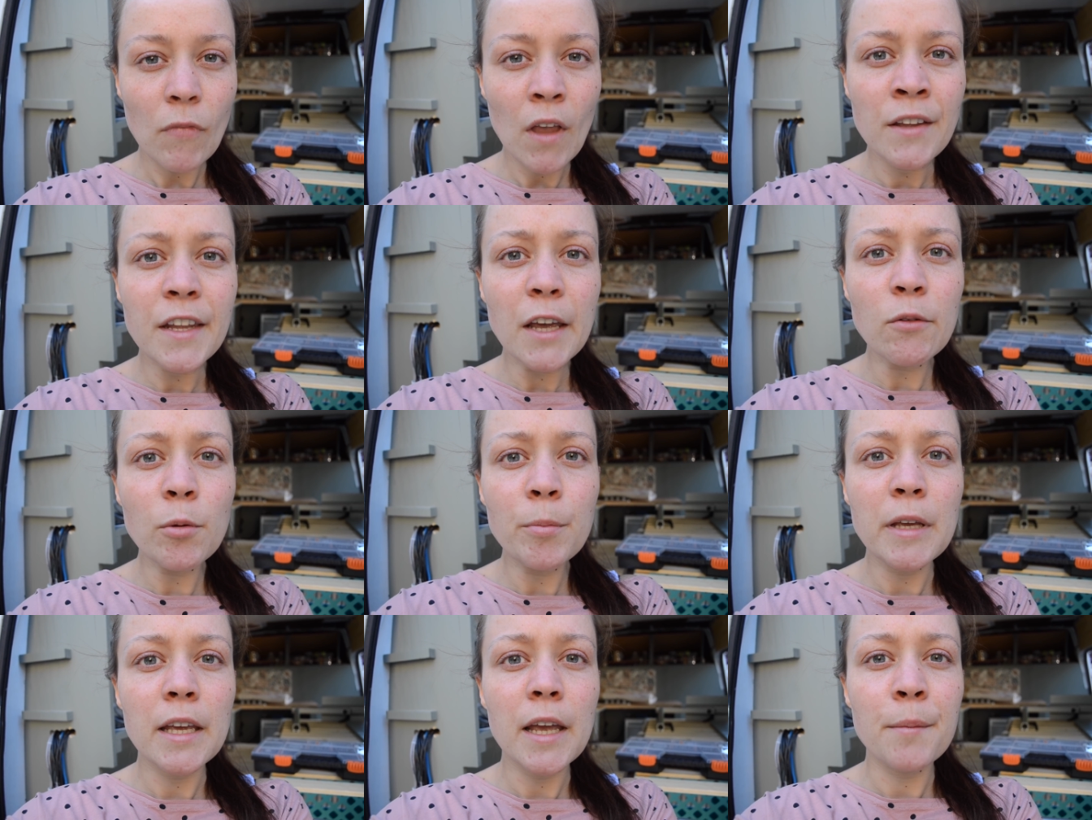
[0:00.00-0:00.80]
and they
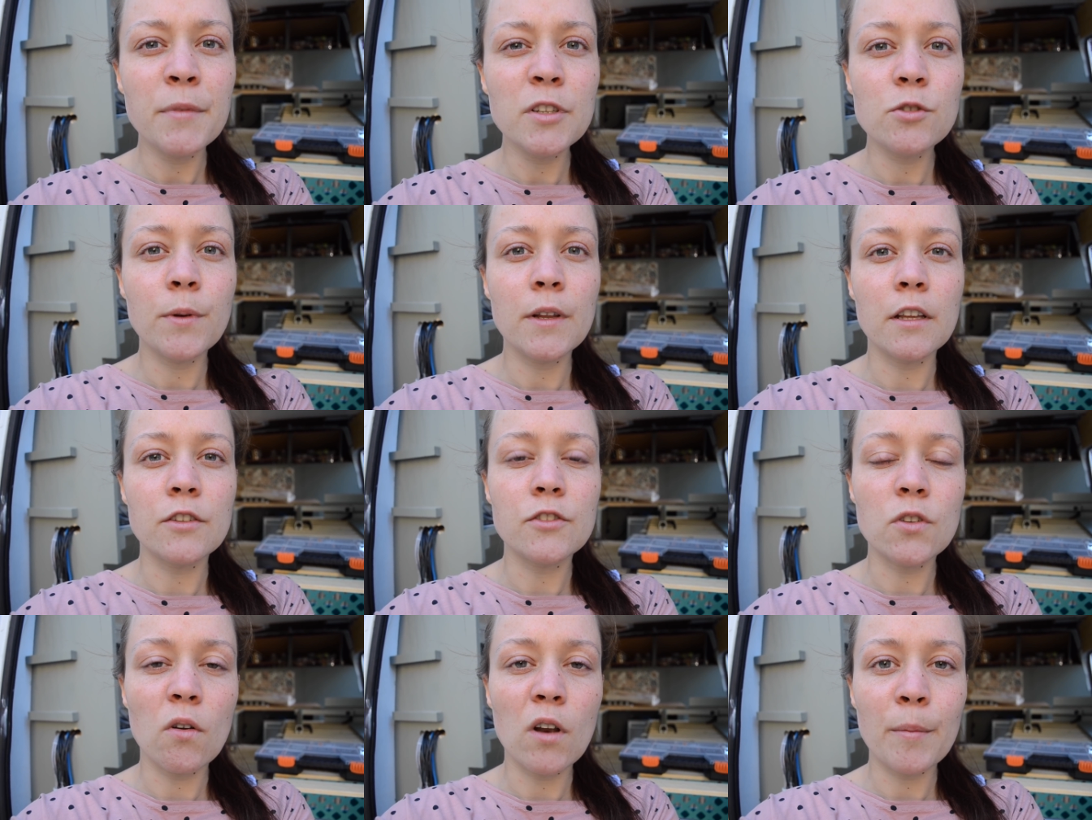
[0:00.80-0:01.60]
will be in between the
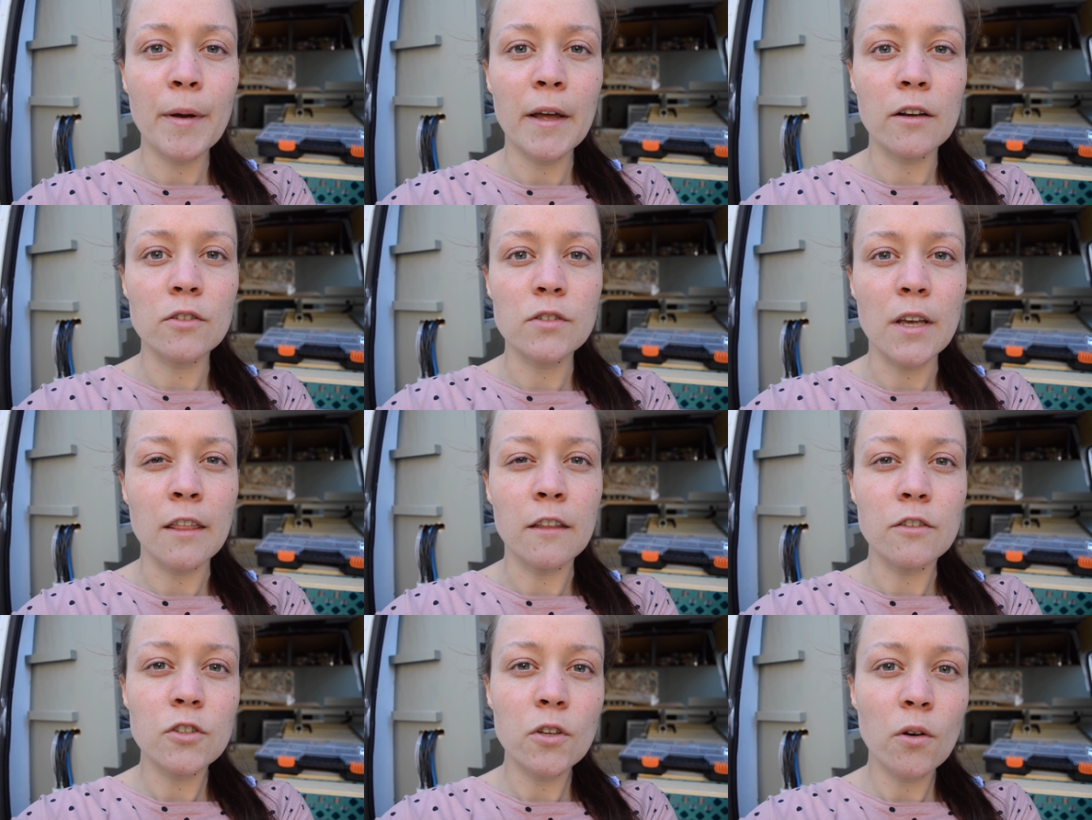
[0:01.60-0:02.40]
solar panels
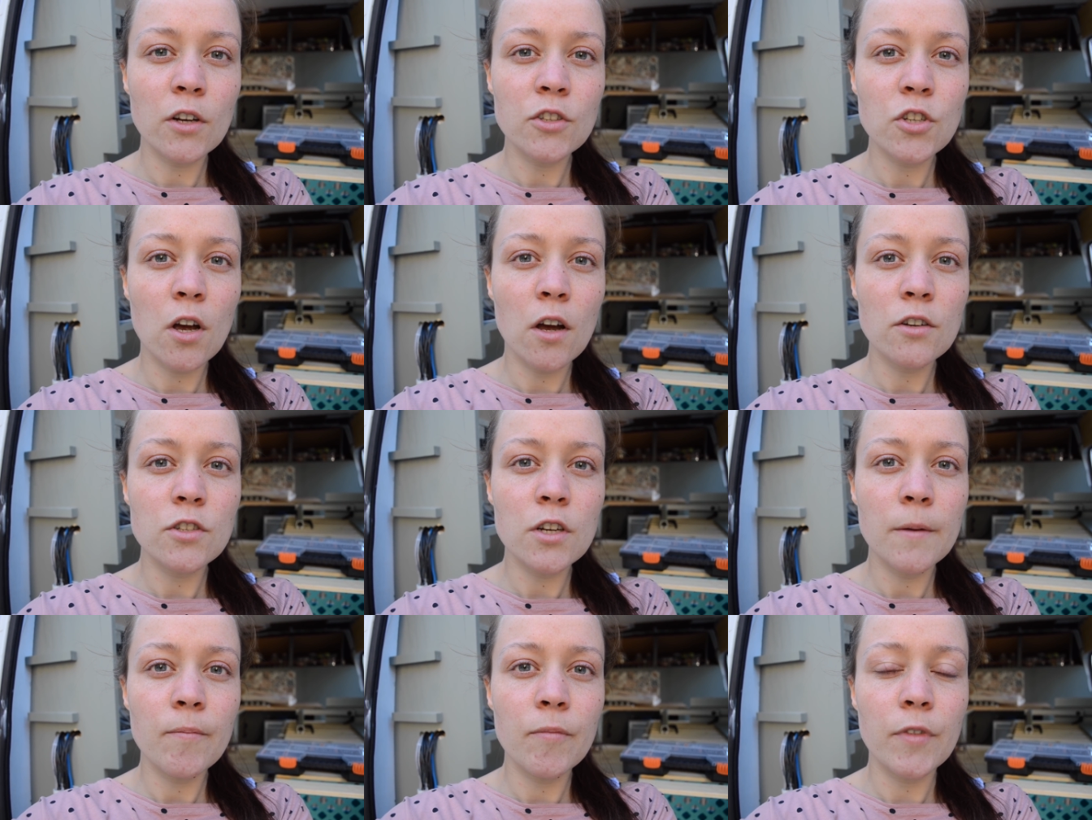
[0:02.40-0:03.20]
and the solar
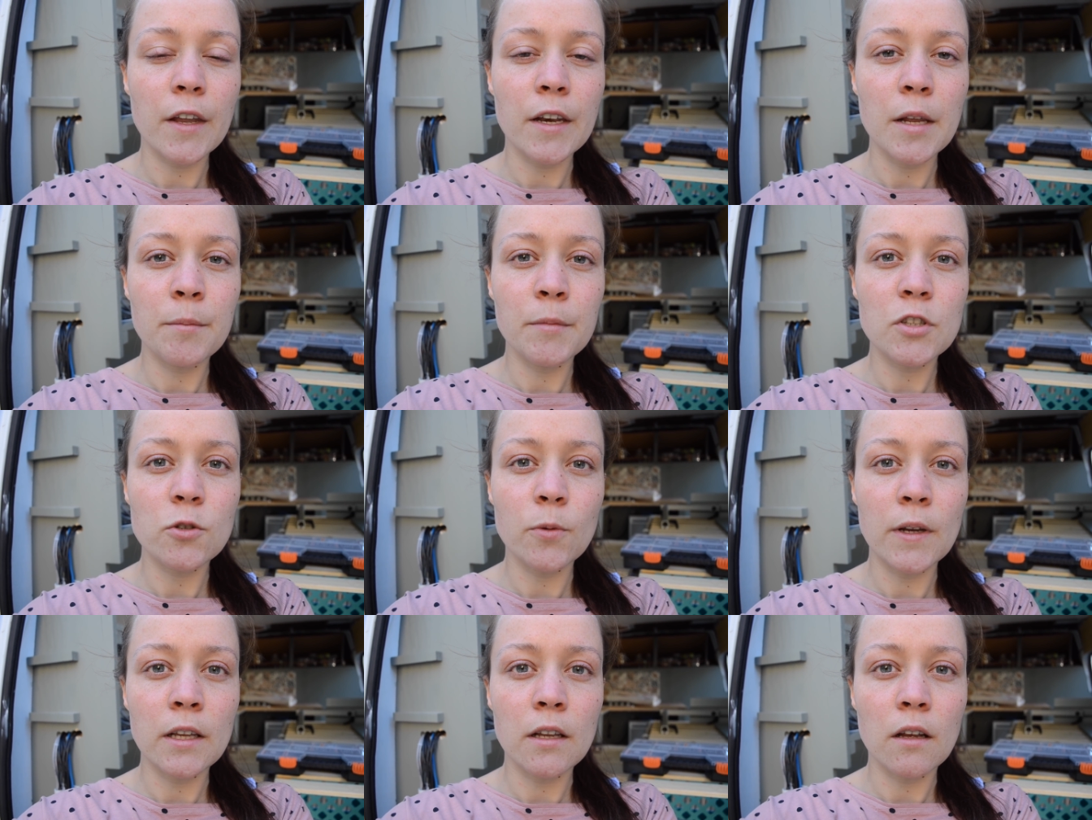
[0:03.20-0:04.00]
charger, then in
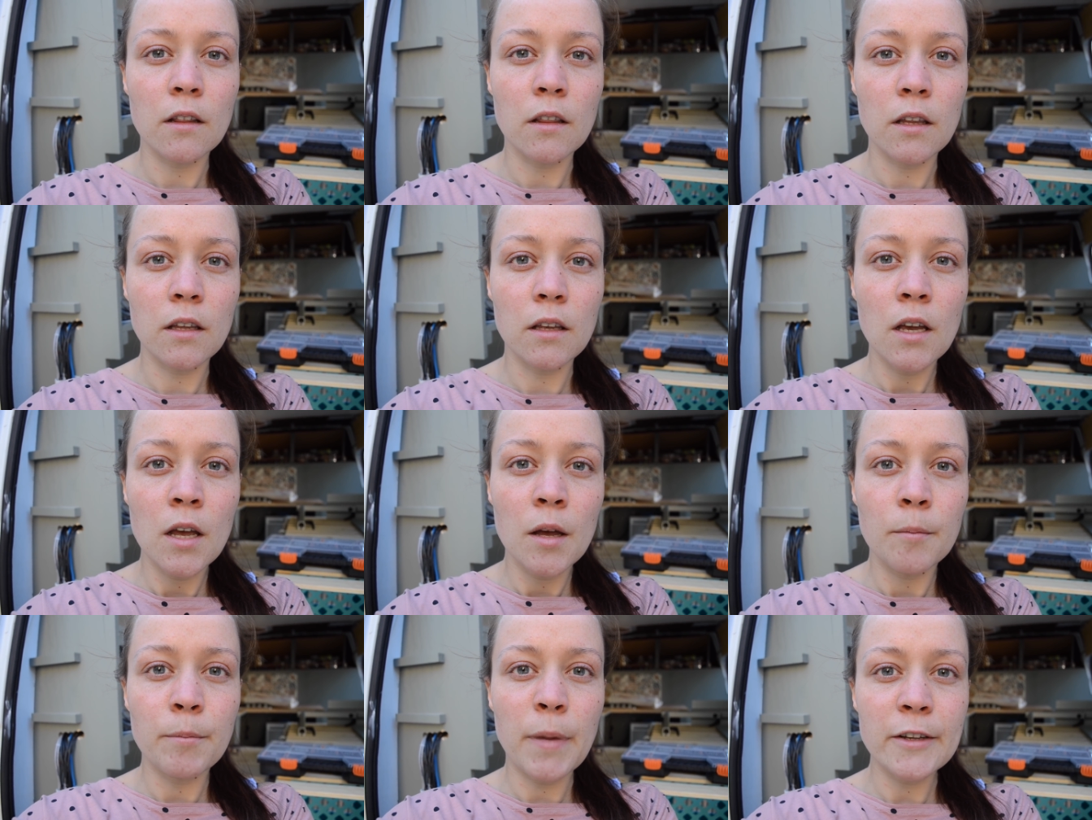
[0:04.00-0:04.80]
between the
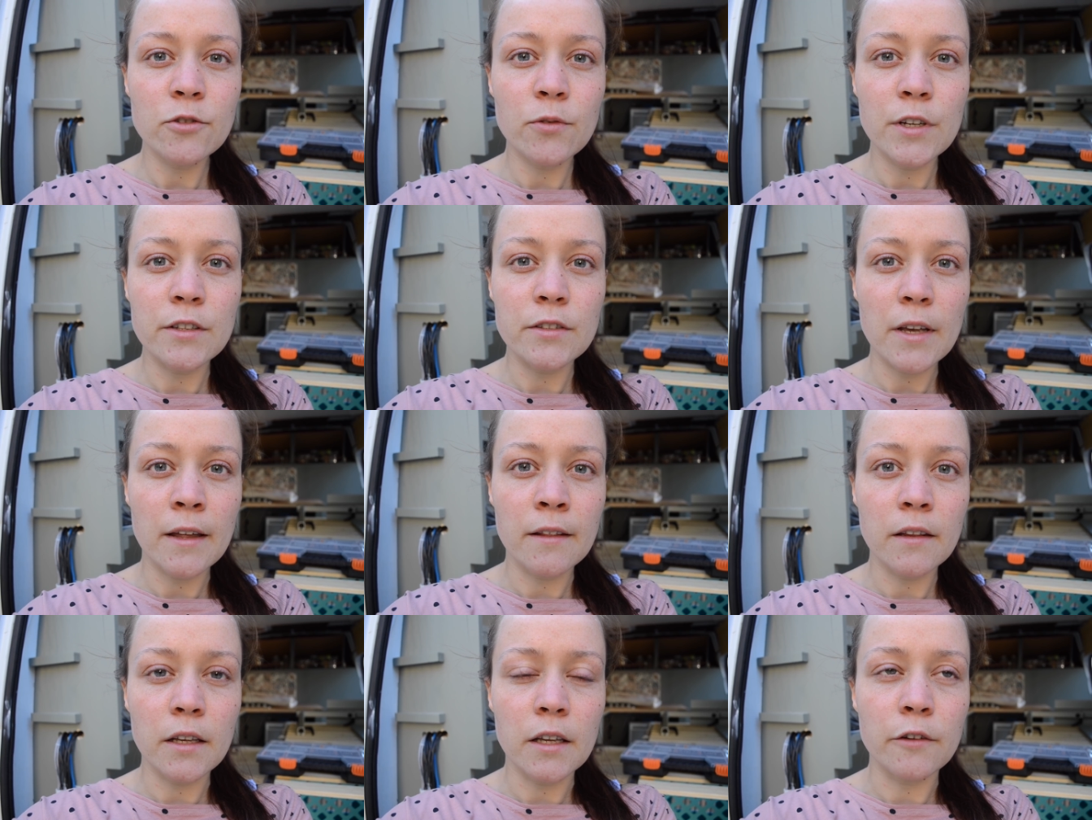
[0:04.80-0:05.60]
batteries
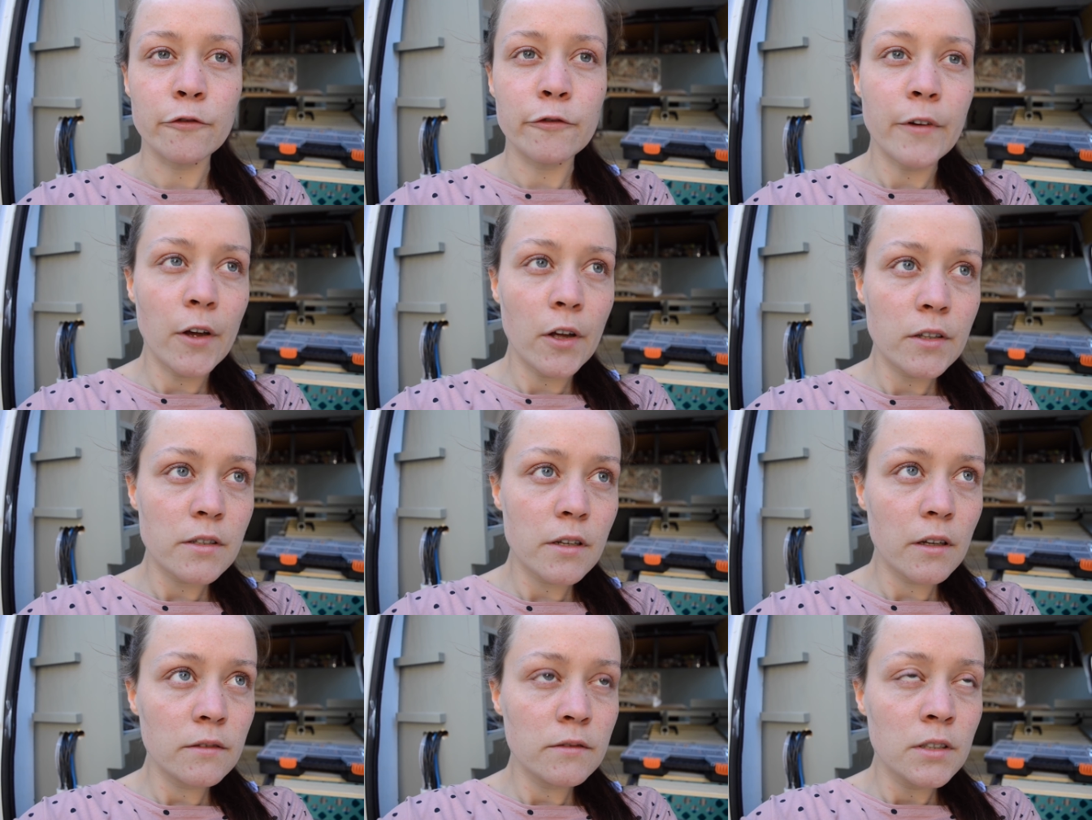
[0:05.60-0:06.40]
and the
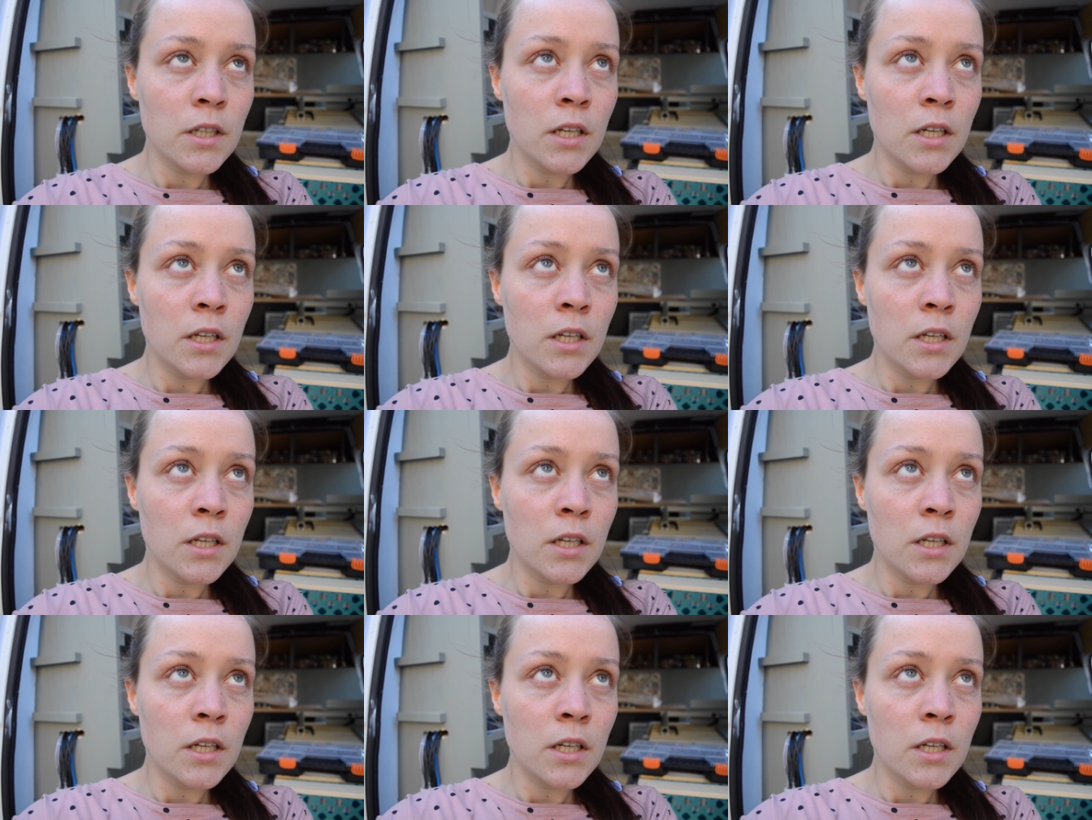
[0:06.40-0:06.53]
inverter,